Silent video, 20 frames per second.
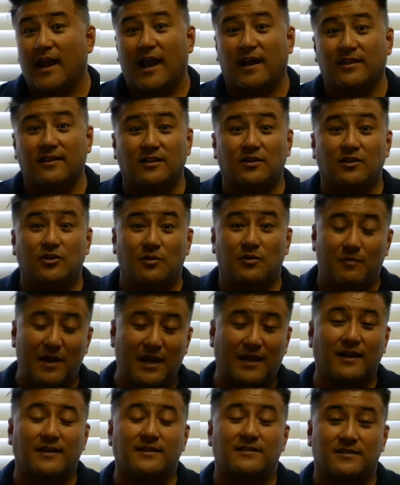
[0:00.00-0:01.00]
and then
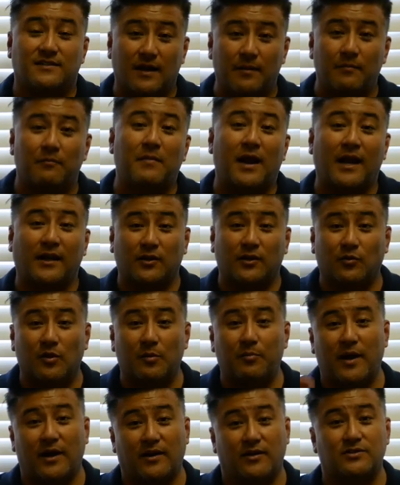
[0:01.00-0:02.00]
making some minor
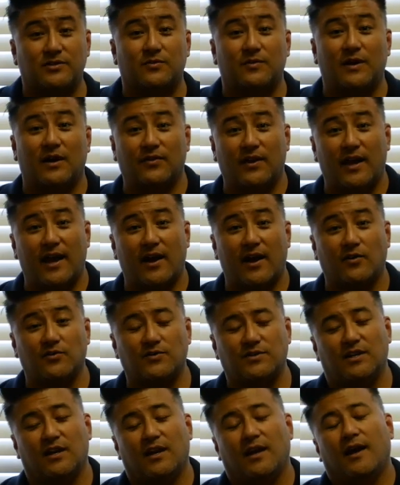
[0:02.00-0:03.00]
repairs around the house.